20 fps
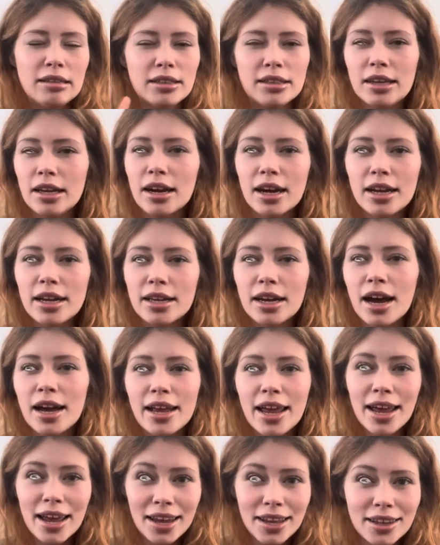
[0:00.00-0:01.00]
And I
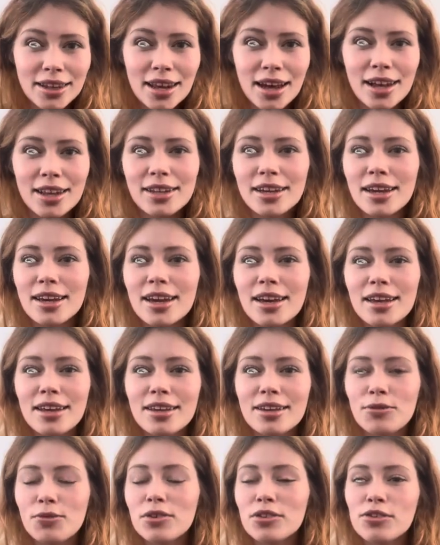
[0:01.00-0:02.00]
hate that. Like
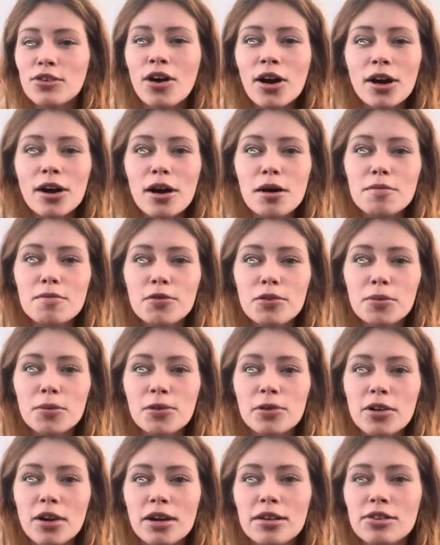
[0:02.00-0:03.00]
I was not comfortable
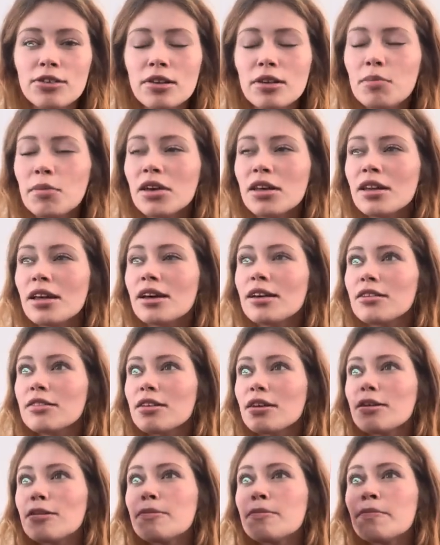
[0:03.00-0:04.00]
trying to sleep like that.
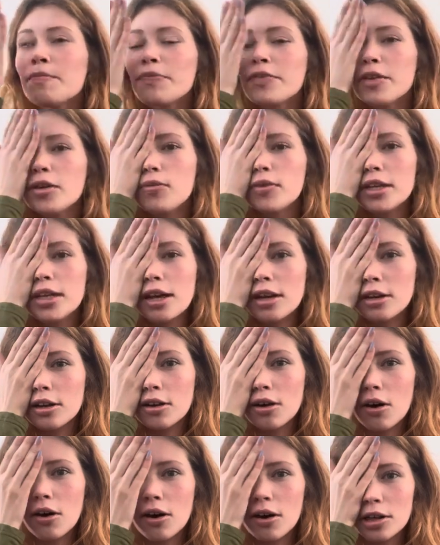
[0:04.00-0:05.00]
So we like
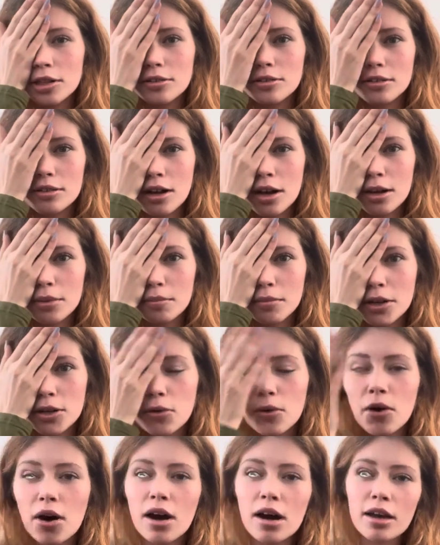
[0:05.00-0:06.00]
gauze up my
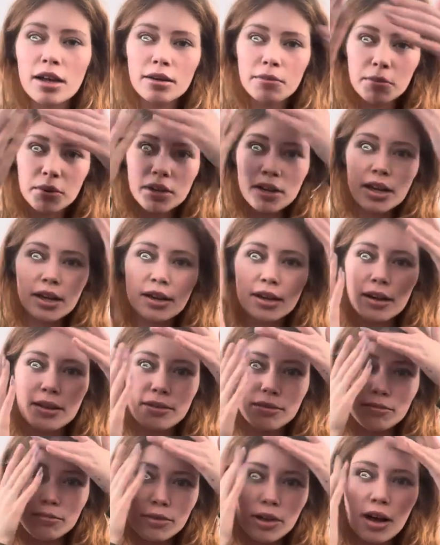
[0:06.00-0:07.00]
whole eye and put like
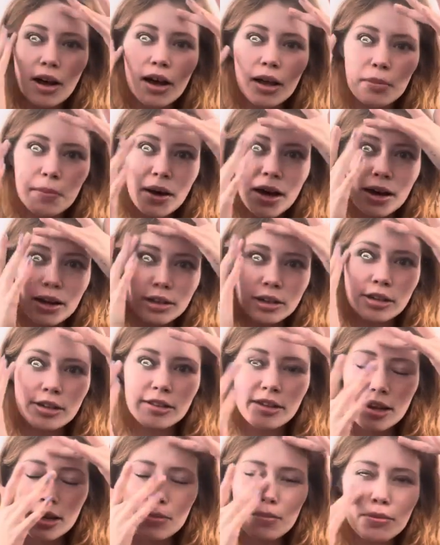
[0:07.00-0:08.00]
eye patch
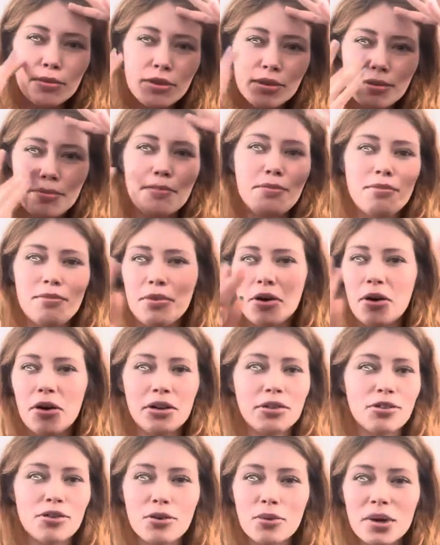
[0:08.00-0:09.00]
tape
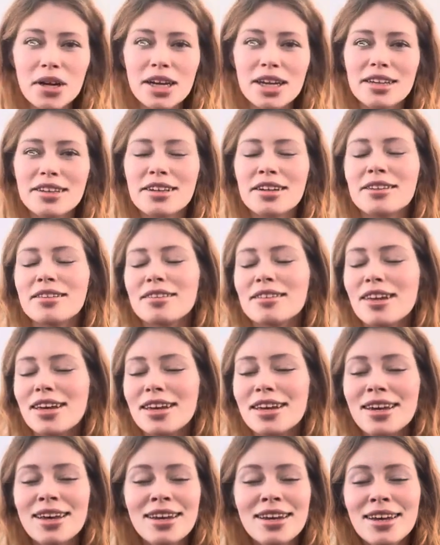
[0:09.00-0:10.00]
onto it, just like
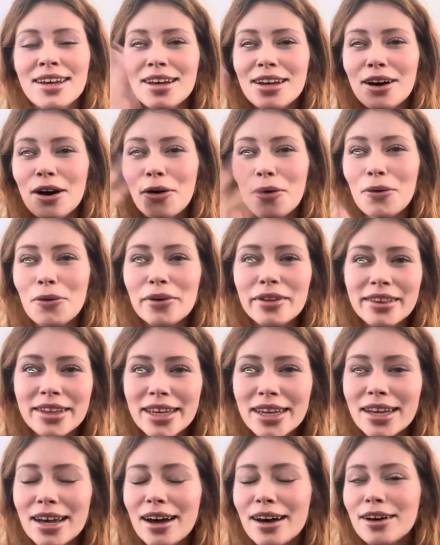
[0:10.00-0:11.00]
a whole
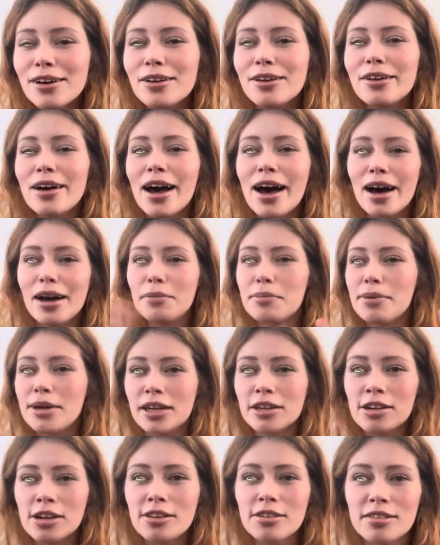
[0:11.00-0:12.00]
thing. I'll add
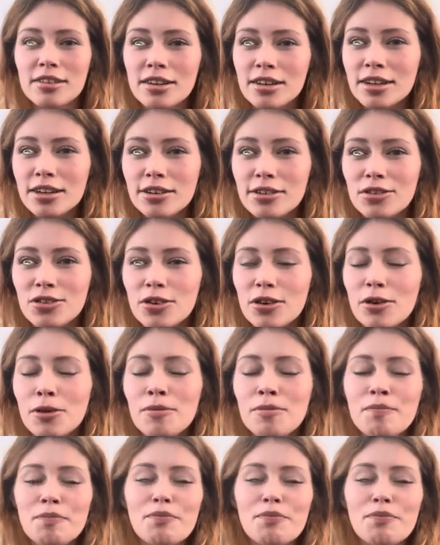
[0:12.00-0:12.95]
pictures in here too.